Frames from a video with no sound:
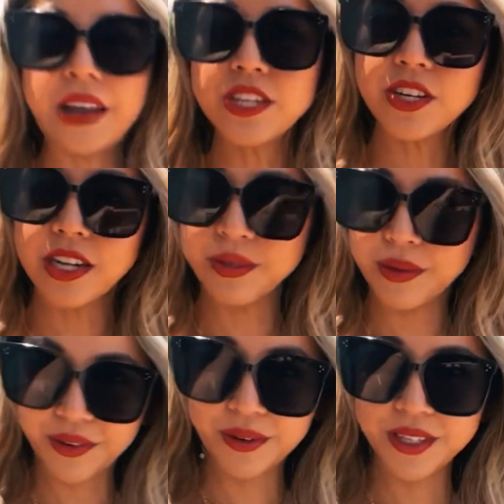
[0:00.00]
restaurants
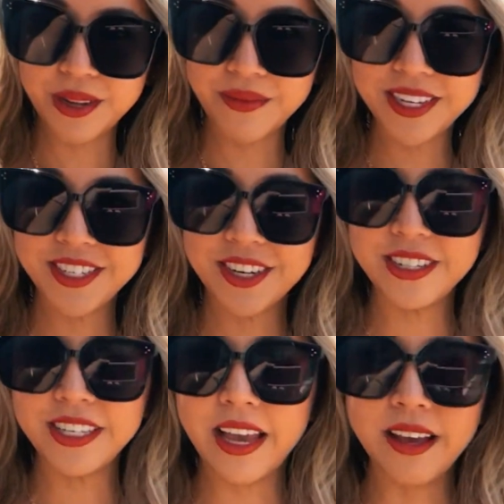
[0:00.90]
before we stop by
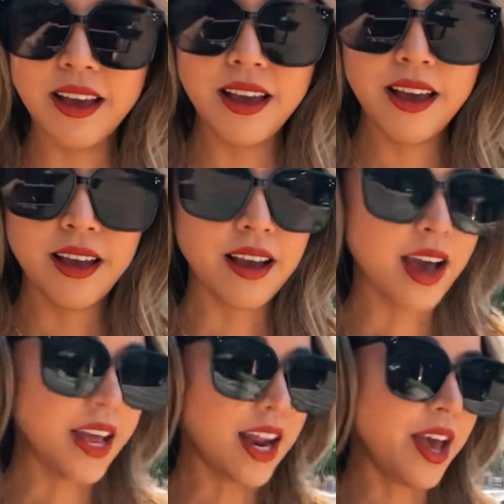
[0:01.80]
Gtr.
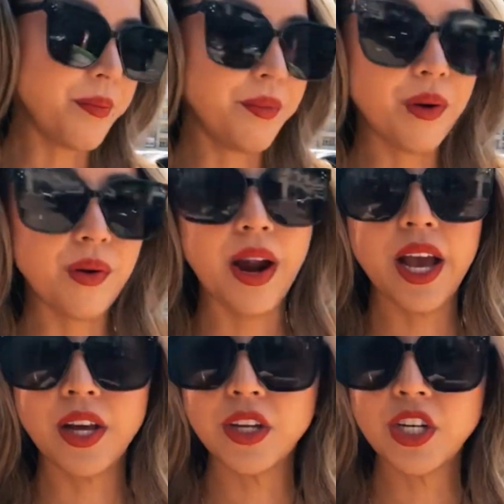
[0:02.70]
Got a
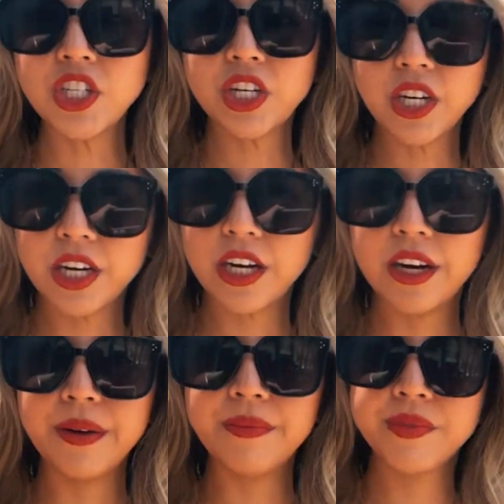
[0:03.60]
brown sugar,